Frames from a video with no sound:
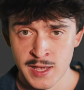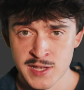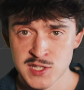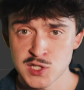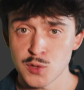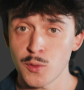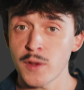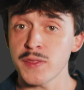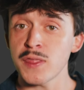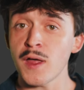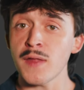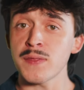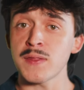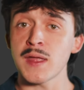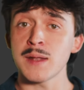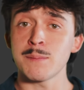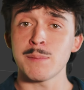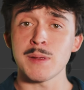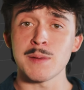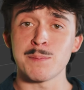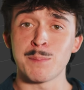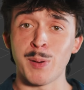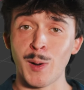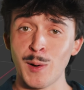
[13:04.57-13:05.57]
So I thought they'd
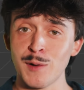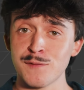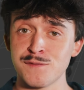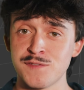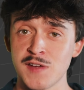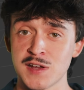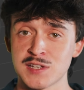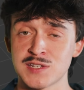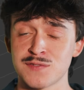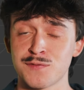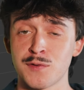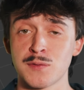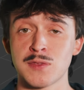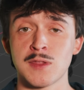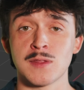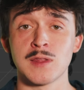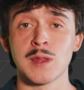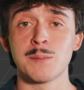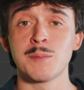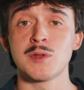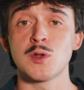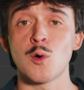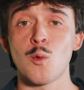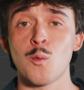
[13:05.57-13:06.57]
be perfect for the
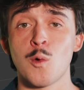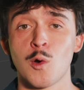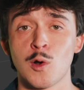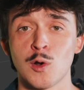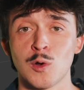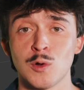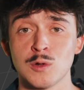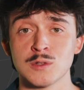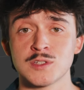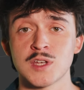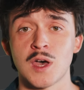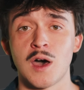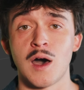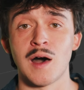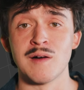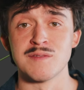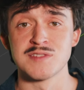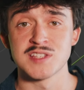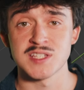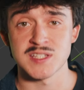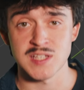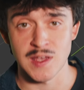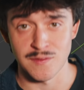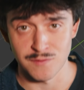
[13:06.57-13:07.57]
liminal world
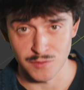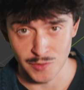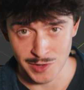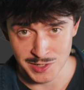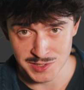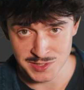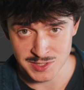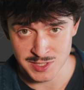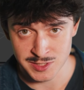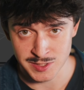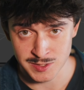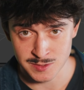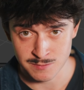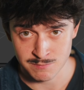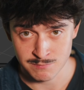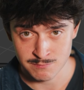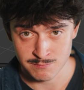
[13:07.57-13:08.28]
of Severance.